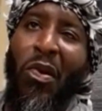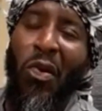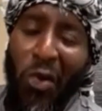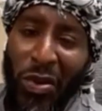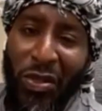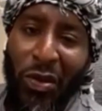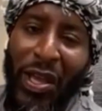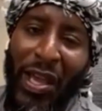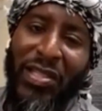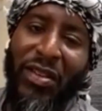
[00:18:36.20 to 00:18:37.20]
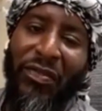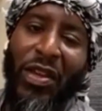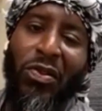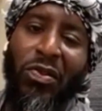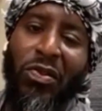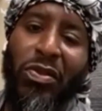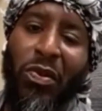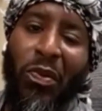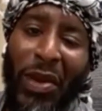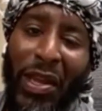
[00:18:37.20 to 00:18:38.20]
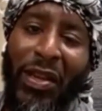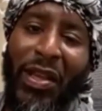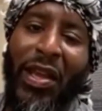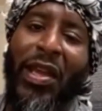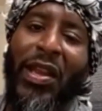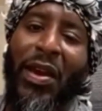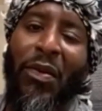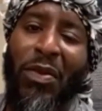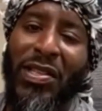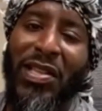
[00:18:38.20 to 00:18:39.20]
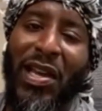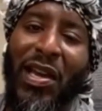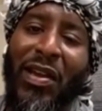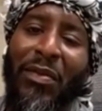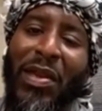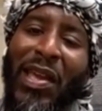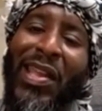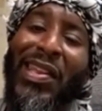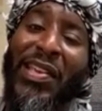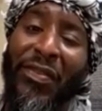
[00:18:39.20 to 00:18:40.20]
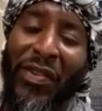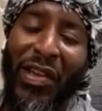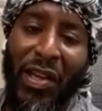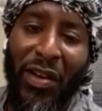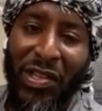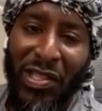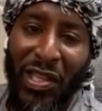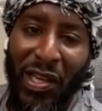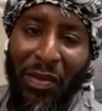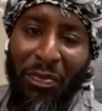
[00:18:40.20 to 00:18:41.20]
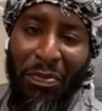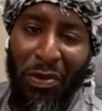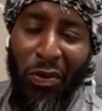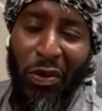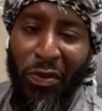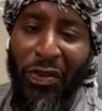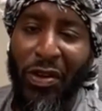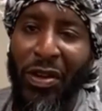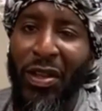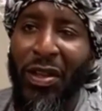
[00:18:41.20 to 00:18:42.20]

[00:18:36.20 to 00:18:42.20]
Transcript: who is going to exit the vehicles, when and at what time, in the event of us getting pulled over?